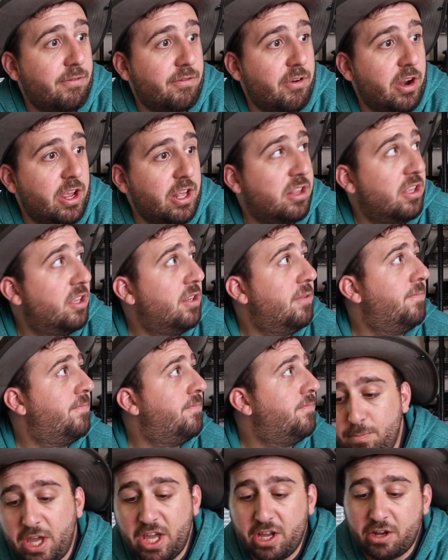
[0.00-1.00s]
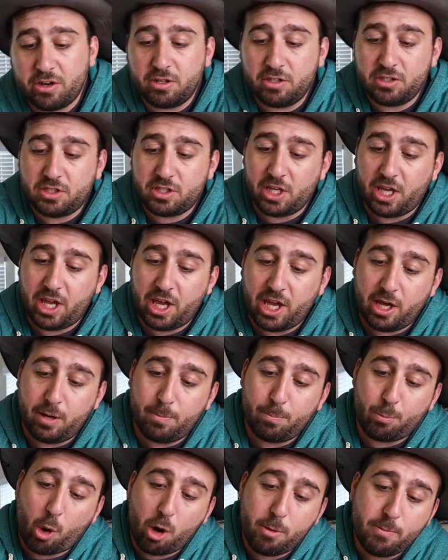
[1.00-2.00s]
Franklin? Bakers
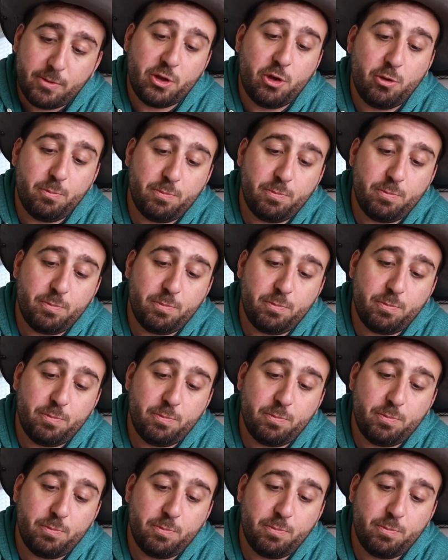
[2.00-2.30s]
and barbecue